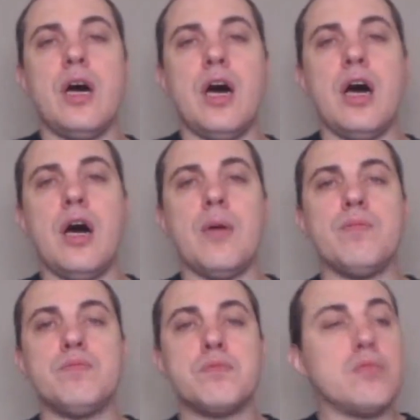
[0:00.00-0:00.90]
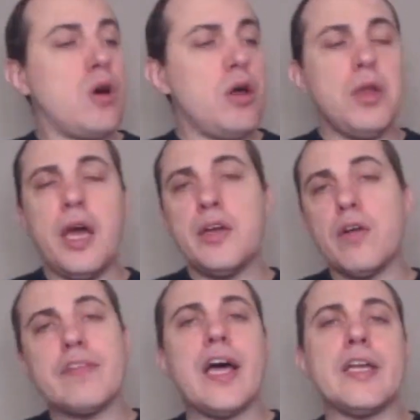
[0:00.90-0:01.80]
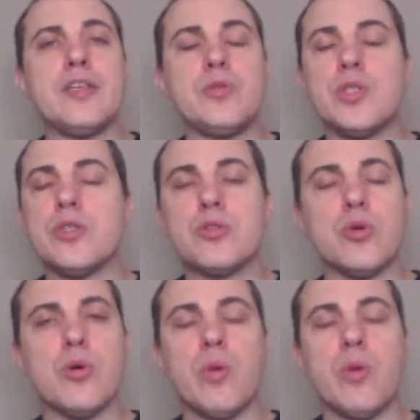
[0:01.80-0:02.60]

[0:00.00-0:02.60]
online, offline, using a tool,